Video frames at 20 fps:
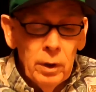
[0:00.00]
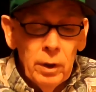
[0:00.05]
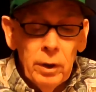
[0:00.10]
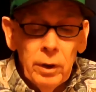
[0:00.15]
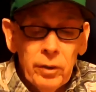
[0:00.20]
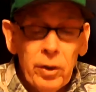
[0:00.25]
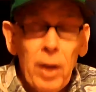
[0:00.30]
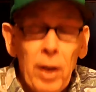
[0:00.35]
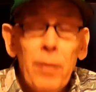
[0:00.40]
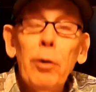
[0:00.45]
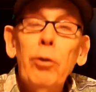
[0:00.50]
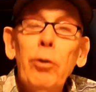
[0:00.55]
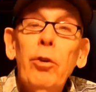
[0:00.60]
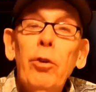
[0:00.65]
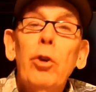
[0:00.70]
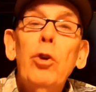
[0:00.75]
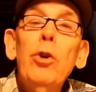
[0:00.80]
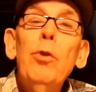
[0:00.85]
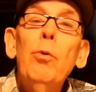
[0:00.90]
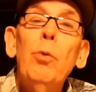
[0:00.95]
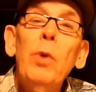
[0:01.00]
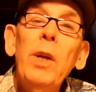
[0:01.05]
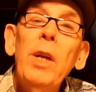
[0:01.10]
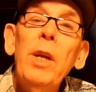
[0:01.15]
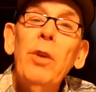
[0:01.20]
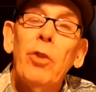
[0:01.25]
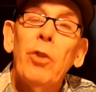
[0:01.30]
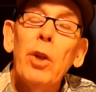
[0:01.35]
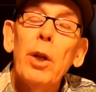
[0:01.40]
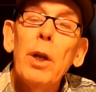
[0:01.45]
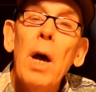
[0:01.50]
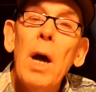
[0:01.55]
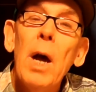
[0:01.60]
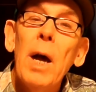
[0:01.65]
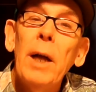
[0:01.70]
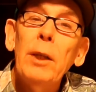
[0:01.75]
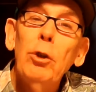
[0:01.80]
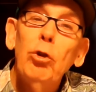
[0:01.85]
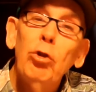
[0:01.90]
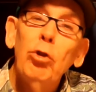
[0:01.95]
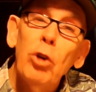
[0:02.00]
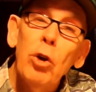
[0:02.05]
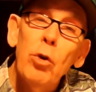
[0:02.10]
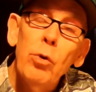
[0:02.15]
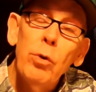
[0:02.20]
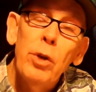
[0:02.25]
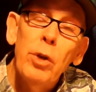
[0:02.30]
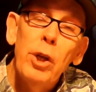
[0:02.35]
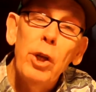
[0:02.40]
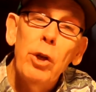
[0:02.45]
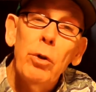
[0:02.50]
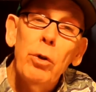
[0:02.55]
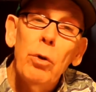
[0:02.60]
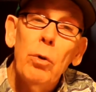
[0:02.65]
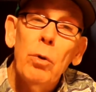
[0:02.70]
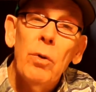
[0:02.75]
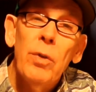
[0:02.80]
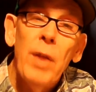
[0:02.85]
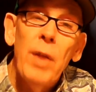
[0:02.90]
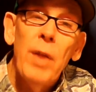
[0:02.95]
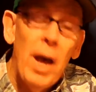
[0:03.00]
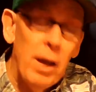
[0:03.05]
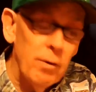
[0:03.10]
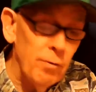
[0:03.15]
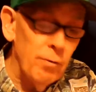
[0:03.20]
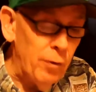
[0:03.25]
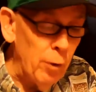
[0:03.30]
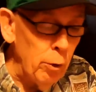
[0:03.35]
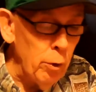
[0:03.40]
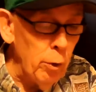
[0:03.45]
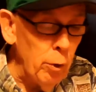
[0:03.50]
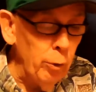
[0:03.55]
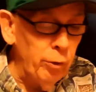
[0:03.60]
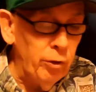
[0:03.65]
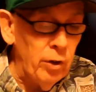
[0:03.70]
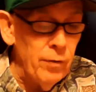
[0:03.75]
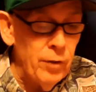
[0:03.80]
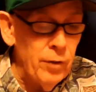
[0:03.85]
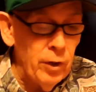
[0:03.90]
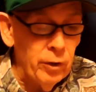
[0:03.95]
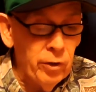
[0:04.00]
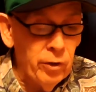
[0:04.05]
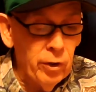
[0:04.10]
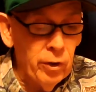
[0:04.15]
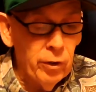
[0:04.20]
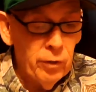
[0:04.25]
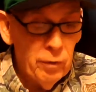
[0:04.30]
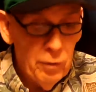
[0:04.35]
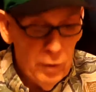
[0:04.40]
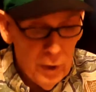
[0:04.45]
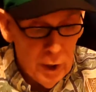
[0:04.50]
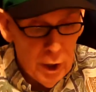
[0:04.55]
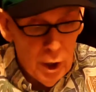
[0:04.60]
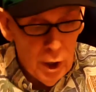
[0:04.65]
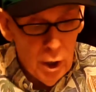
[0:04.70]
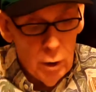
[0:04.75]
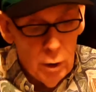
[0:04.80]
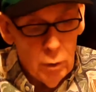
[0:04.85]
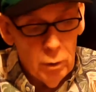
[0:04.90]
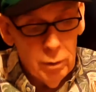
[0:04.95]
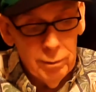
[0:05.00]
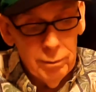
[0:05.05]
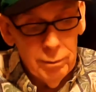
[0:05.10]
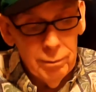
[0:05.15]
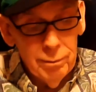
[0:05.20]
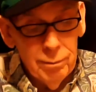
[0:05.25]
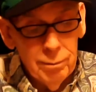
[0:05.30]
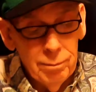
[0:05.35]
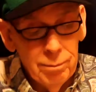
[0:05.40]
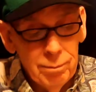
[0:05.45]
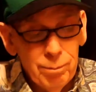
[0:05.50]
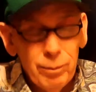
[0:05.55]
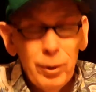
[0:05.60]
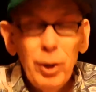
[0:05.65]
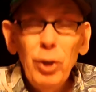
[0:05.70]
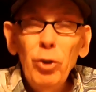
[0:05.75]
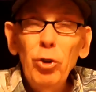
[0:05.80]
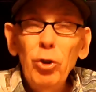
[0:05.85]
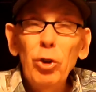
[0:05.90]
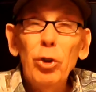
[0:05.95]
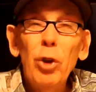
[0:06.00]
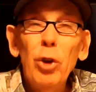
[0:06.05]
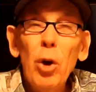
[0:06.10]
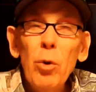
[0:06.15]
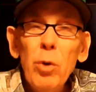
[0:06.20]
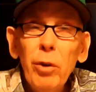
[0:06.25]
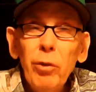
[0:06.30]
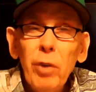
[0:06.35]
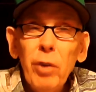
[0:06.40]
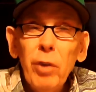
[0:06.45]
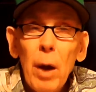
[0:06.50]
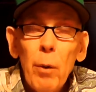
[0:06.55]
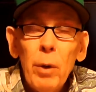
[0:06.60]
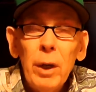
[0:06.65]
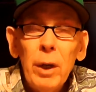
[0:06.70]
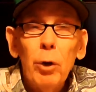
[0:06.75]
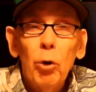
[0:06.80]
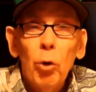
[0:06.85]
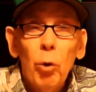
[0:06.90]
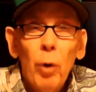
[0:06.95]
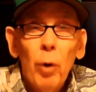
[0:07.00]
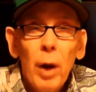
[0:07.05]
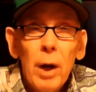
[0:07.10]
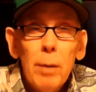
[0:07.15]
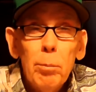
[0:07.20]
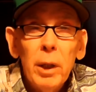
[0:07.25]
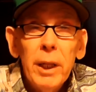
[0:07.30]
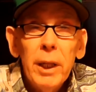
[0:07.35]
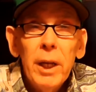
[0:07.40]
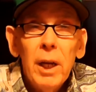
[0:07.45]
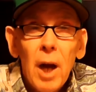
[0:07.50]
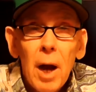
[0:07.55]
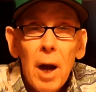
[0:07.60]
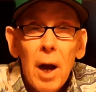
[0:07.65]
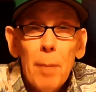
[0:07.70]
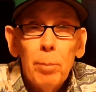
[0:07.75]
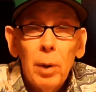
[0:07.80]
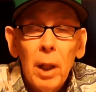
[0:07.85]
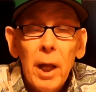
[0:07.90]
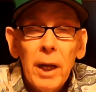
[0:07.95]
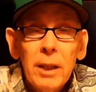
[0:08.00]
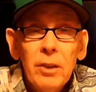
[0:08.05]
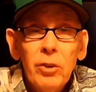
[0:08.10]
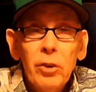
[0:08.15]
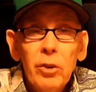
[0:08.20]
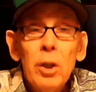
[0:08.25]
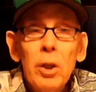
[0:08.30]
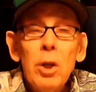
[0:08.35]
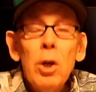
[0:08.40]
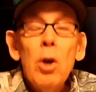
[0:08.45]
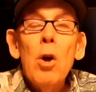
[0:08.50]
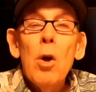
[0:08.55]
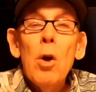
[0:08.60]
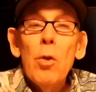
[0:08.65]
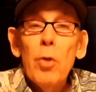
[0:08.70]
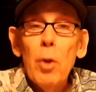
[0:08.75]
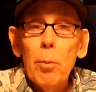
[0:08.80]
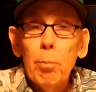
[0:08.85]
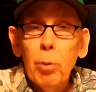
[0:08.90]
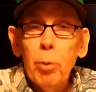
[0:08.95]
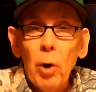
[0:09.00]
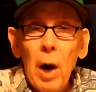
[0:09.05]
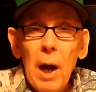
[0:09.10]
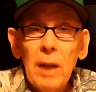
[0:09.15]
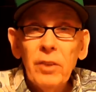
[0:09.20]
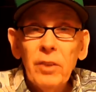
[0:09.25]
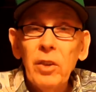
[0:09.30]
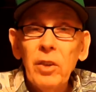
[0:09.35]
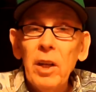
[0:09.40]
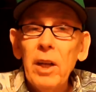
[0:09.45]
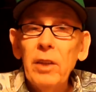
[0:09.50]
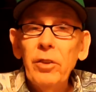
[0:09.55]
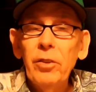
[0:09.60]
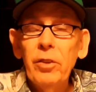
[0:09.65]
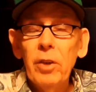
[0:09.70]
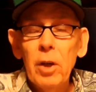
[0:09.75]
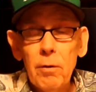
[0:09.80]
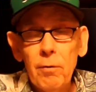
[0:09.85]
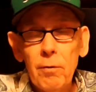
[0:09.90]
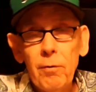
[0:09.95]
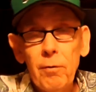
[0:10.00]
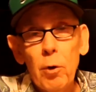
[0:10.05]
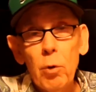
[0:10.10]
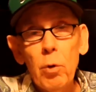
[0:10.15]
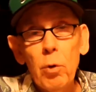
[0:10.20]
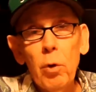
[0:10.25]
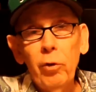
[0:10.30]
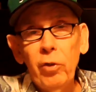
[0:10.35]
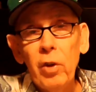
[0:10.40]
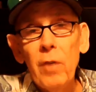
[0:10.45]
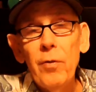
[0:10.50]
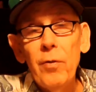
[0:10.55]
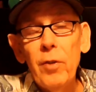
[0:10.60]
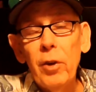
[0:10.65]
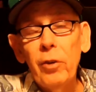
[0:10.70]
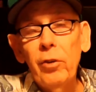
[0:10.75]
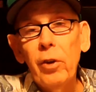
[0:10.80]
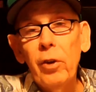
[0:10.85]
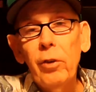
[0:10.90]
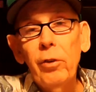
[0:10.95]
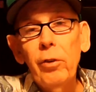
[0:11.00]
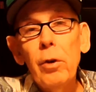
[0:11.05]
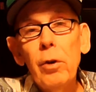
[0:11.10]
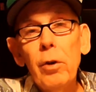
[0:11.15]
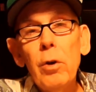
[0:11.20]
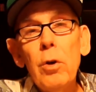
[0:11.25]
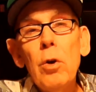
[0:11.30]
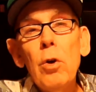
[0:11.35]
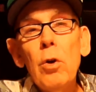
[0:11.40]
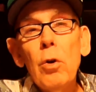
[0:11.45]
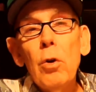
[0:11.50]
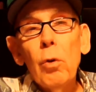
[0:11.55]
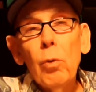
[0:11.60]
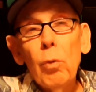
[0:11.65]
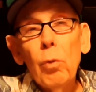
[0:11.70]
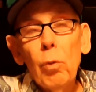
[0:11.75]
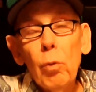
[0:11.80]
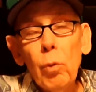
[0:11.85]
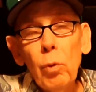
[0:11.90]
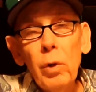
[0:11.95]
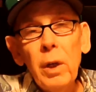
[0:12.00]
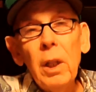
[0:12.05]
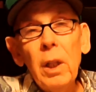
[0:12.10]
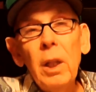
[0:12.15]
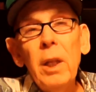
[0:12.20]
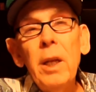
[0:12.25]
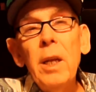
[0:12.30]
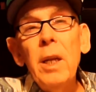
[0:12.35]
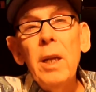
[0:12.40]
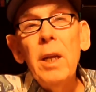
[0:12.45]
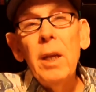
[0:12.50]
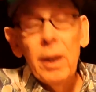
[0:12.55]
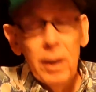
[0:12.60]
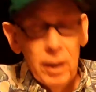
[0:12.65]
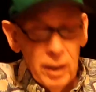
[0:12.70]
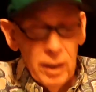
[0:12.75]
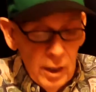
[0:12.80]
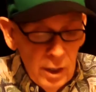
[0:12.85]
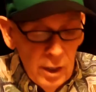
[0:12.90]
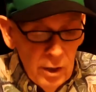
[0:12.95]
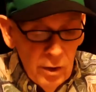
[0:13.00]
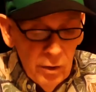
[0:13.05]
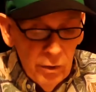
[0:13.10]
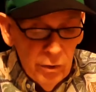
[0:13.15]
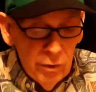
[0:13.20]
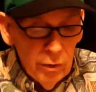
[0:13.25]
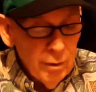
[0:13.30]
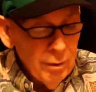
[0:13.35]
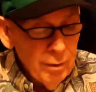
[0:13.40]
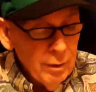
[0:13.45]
say there's a good reason I showed you that photosynthesis video. Did you notice how incredibly complex the process of photosynthesis really is?